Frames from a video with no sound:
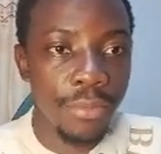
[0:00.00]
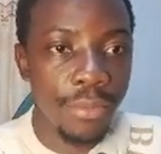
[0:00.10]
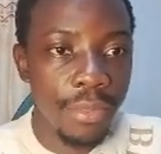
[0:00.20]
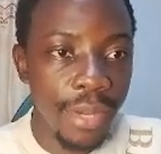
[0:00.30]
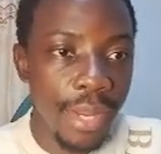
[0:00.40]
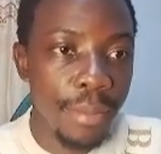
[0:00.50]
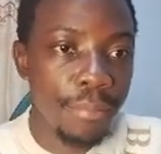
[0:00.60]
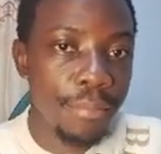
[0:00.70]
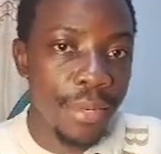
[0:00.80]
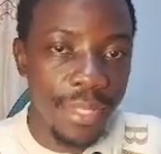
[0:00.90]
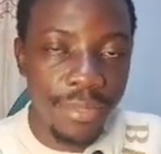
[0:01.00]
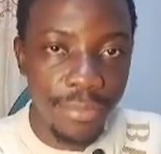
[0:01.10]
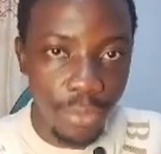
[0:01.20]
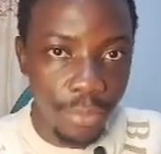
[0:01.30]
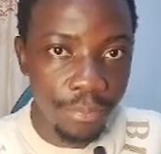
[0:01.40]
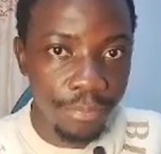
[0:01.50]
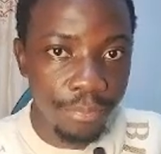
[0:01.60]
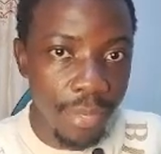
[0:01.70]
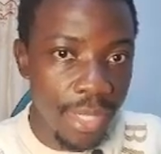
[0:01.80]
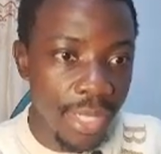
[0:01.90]
3 plus 4,
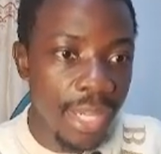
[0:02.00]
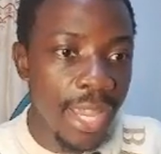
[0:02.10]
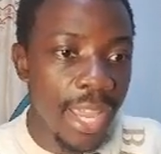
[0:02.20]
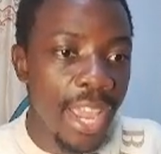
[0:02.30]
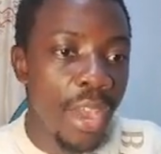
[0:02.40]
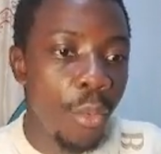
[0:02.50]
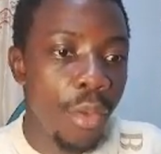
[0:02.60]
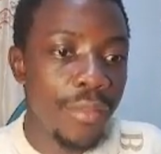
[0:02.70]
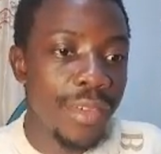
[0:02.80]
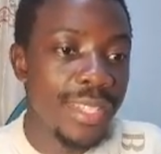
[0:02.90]
meaning we have